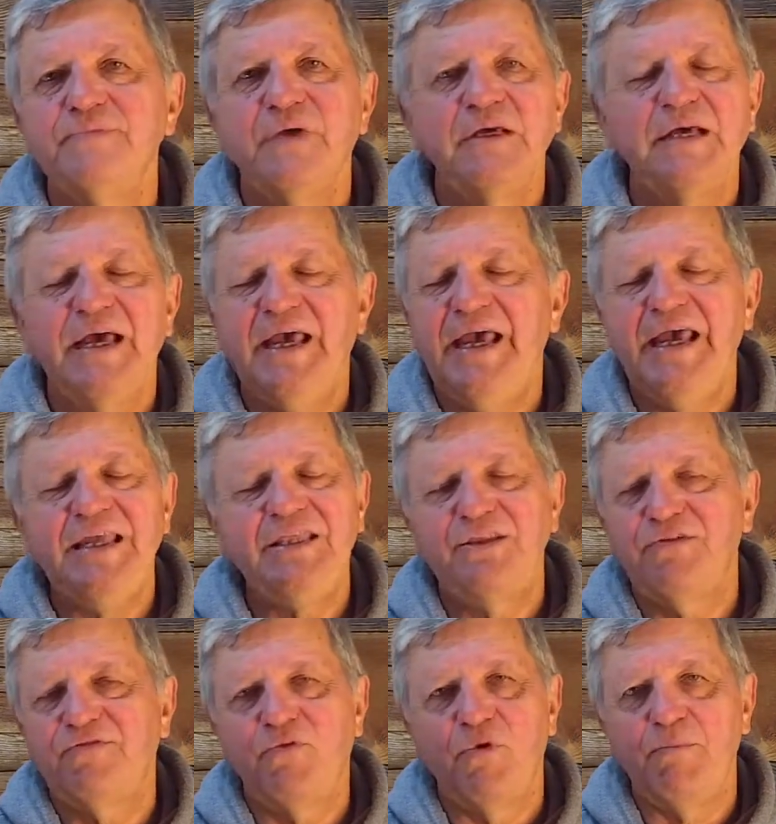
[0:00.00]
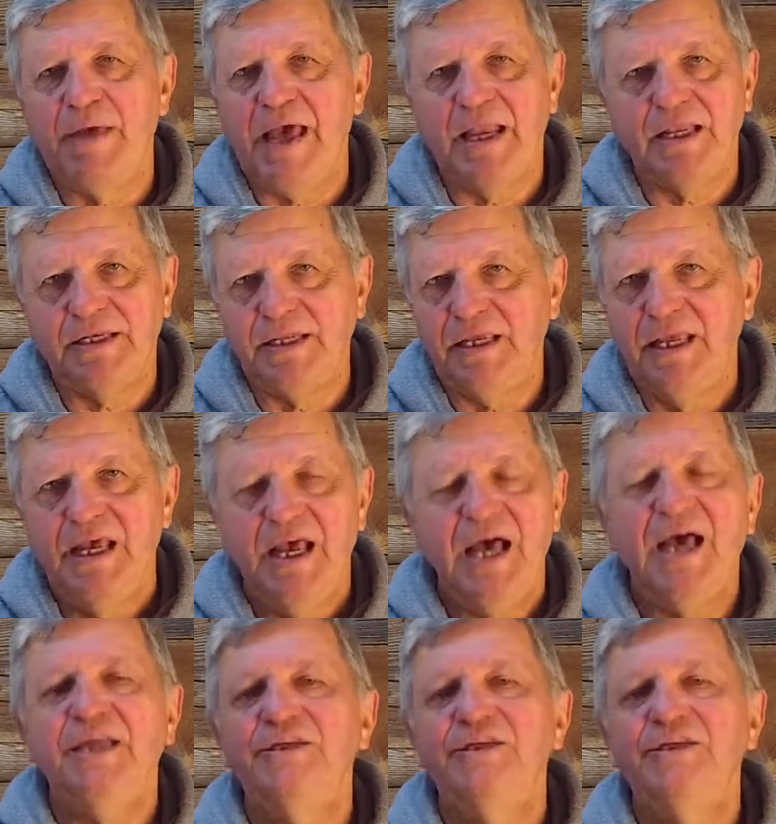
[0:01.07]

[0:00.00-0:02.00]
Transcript: I hate the formality. I